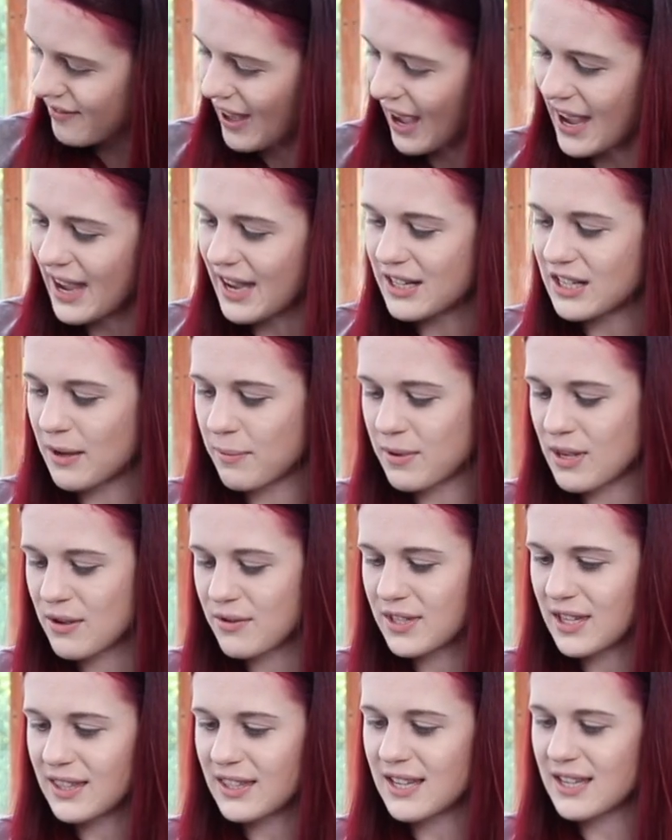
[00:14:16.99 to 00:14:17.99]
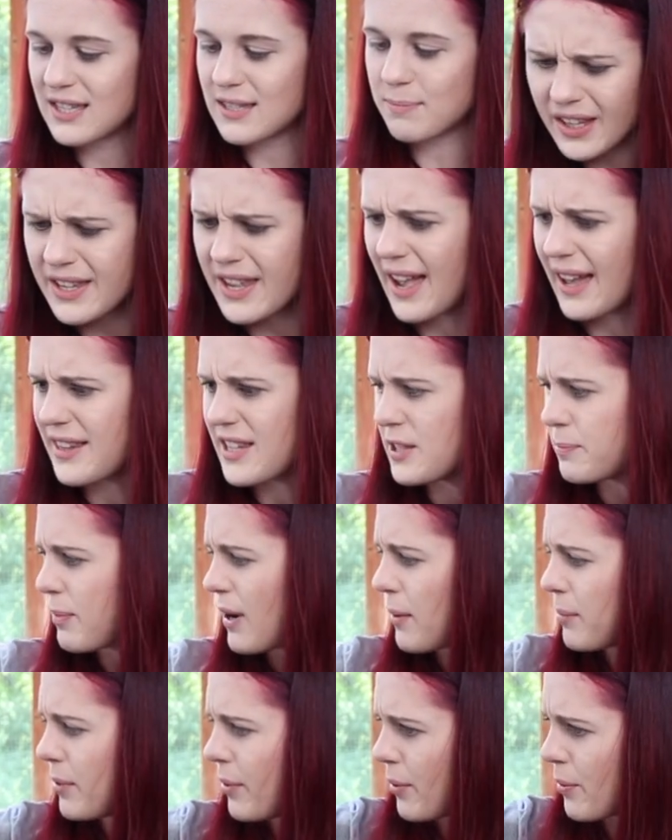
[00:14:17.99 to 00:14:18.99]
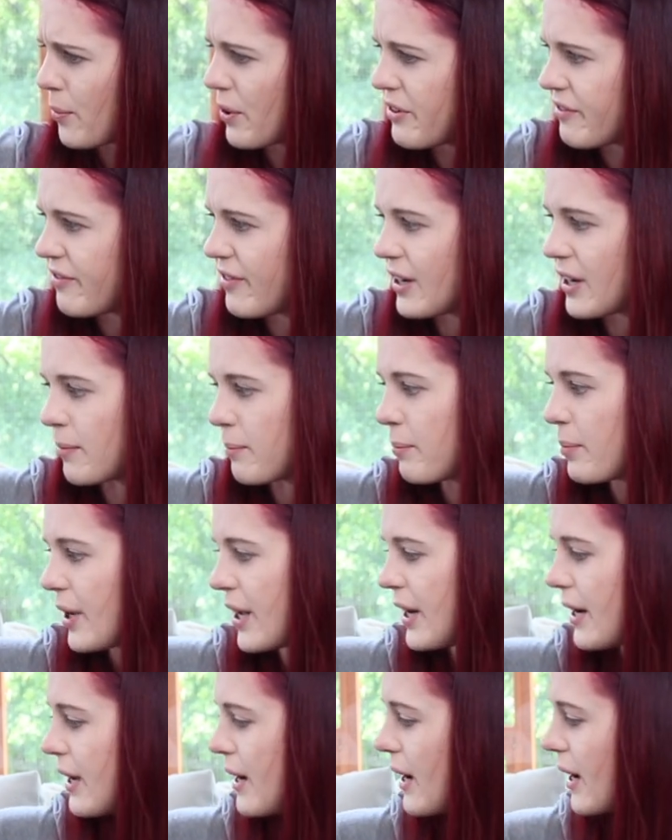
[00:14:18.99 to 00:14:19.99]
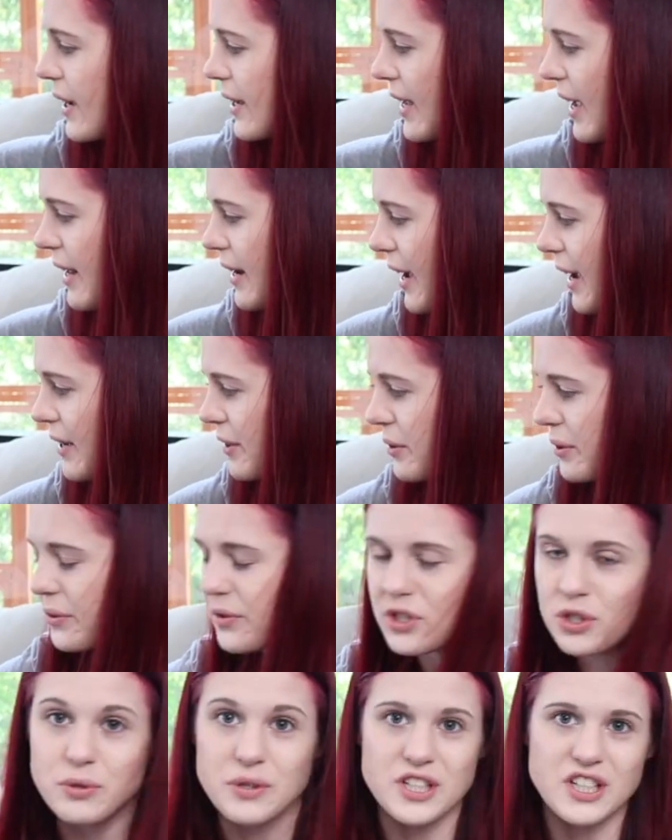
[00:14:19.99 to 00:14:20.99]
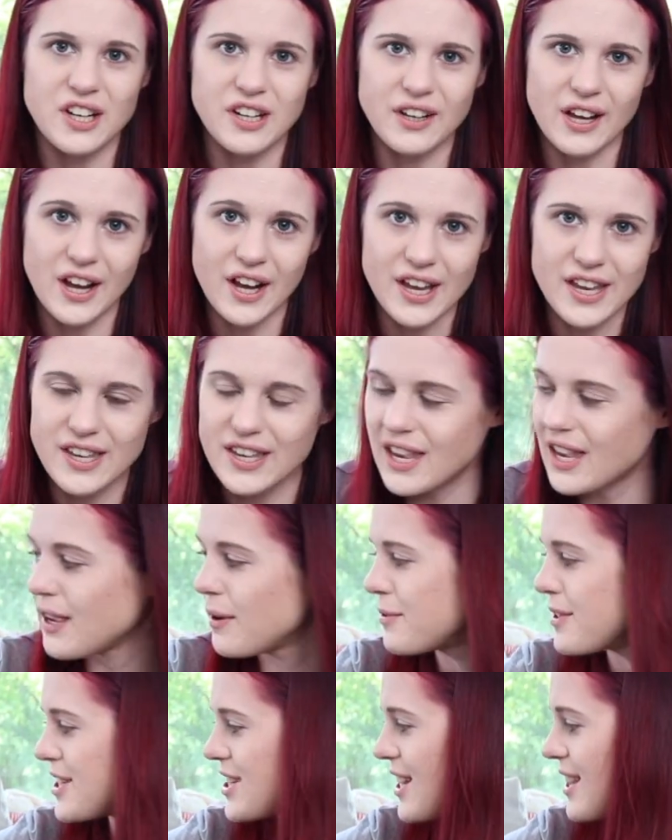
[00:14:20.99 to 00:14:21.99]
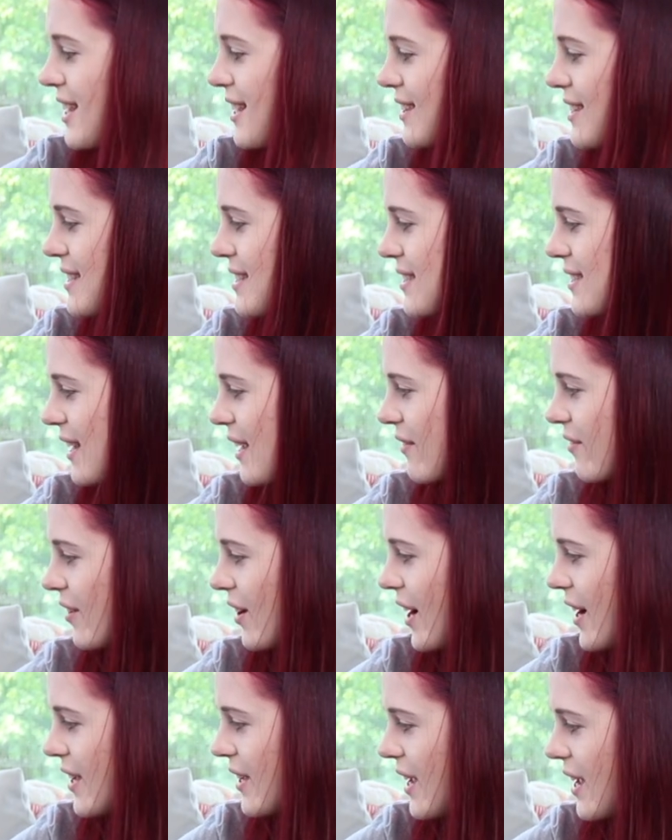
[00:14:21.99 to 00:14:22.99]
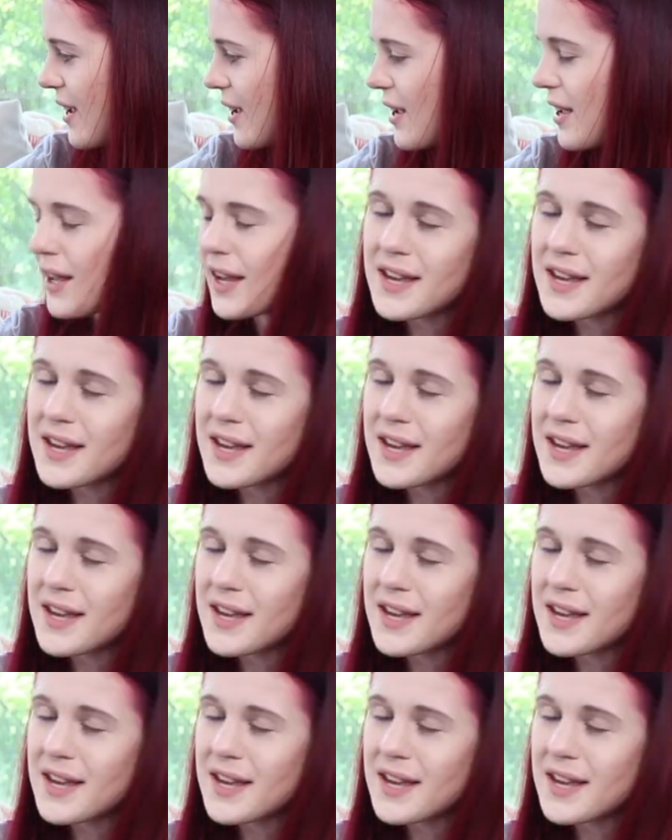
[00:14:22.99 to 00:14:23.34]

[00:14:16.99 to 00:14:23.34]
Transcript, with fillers: I end up using this. Yeah, this probably would fit him, but again, I don't do a ton of hiking, which I think this is like for hiking.